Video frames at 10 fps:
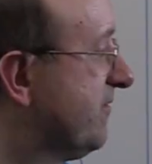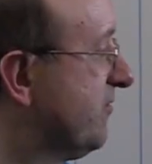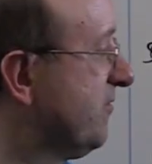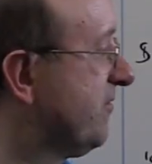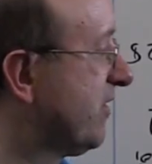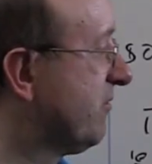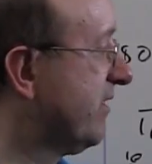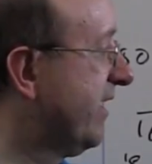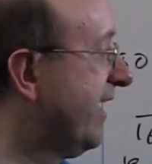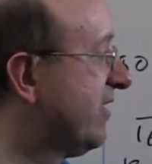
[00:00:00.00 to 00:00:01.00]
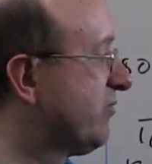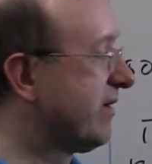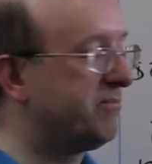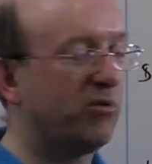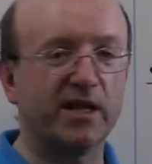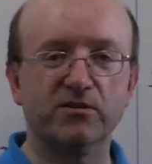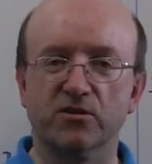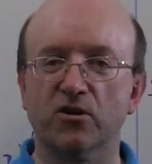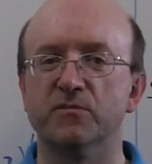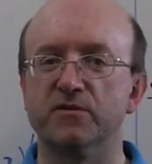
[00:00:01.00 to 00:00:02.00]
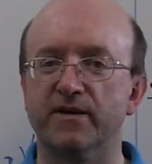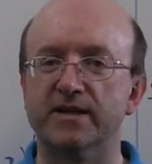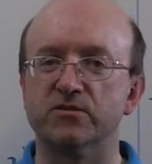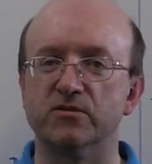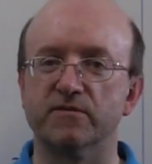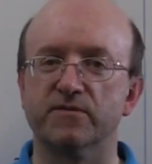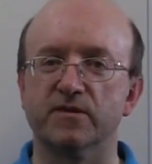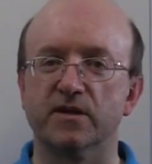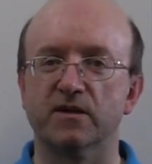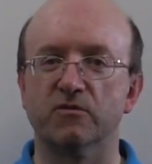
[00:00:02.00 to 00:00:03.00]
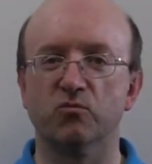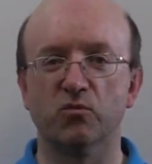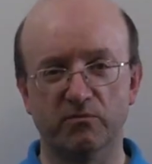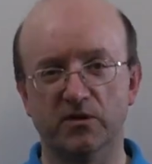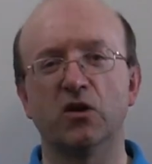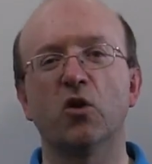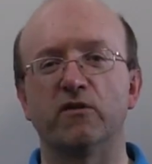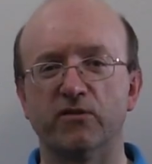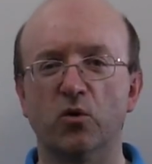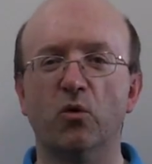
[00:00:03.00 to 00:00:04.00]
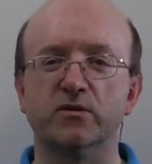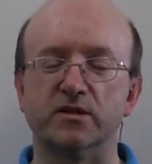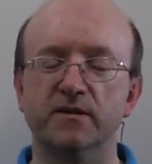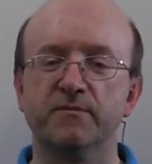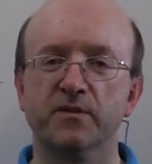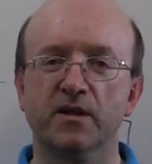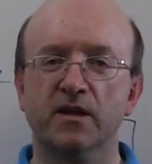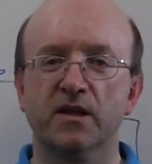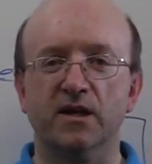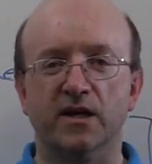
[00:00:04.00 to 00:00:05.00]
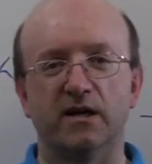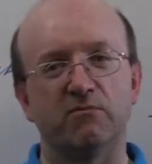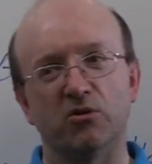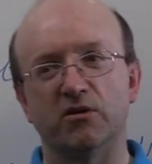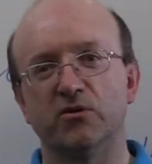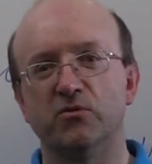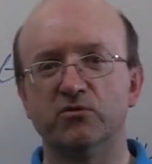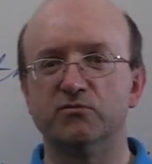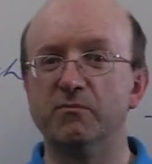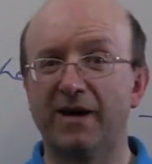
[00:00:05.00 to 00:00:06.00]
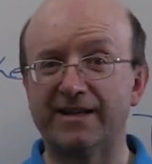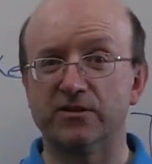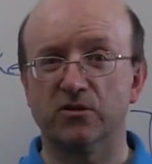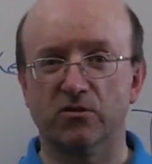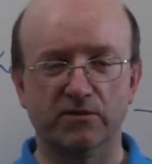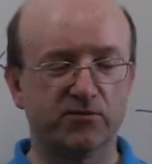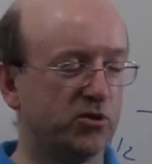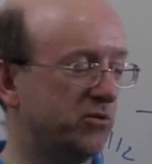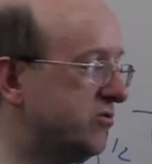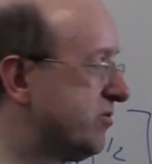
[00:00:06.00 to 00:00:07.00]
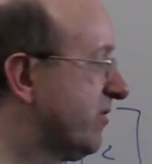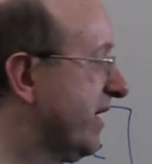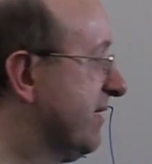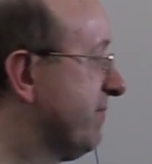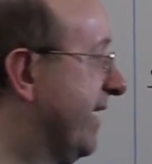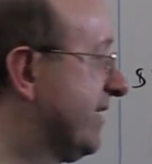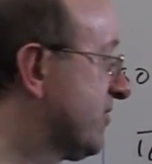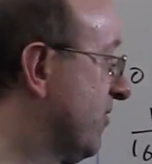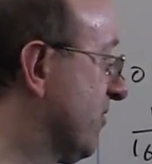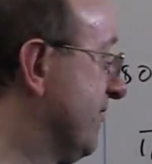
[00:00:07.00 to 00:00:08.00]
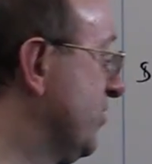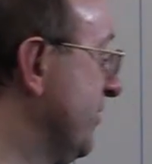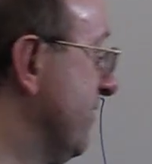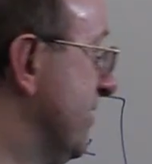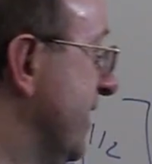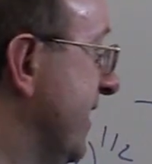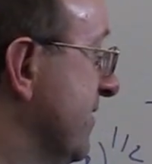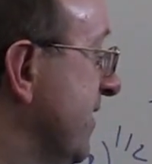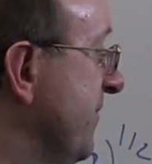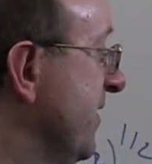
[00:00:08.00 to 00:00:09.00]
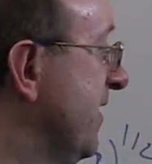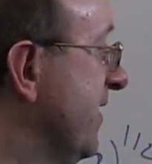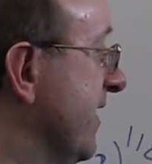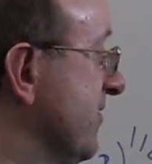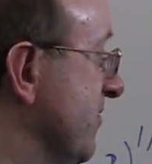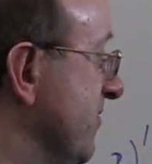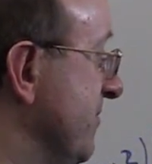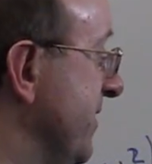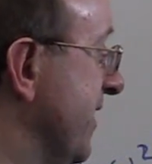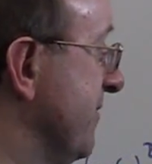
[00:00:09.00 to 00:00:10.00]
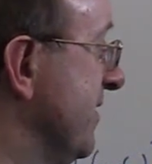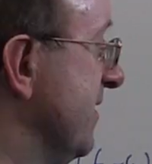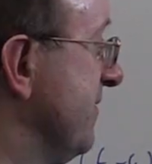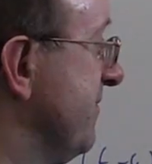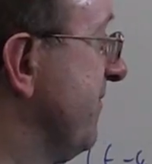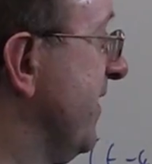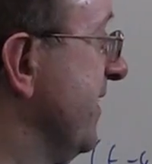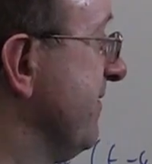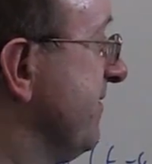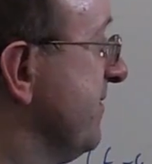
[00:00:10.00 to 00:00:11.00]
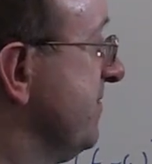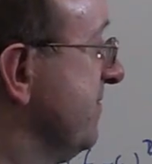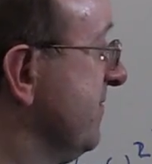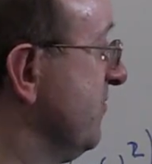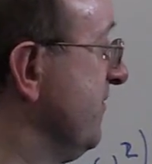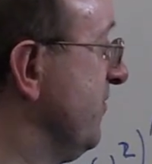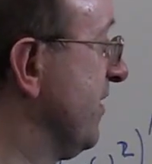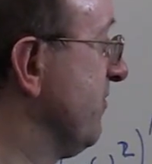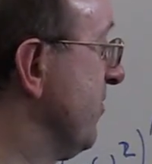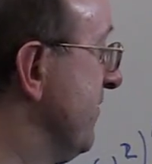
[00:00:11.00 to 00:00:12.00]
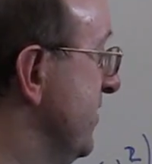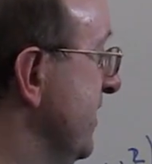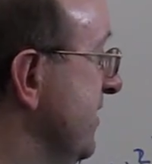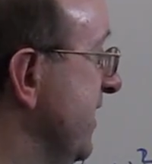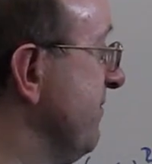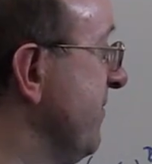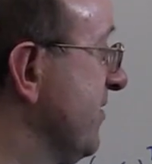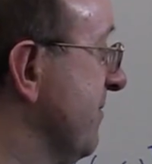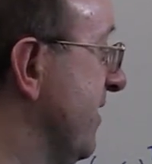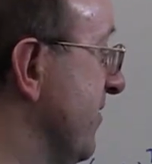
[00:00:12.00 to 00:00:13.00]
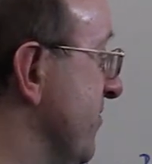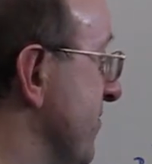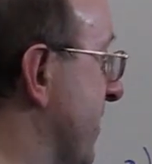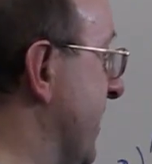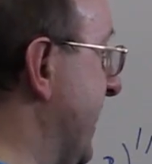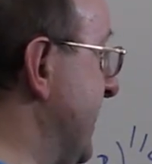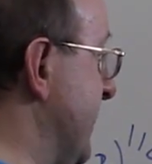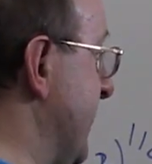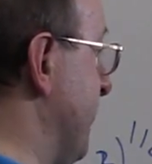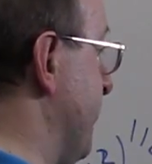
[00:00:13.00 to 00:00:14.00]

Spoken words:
of root 41, so we can pull out a common factor of log of a quarter. Log of a quarter will be minus log of 2, so we're going to get a minus log of 2 out of that. That's going to become a 5 root 41 over 16, multiply through by 80,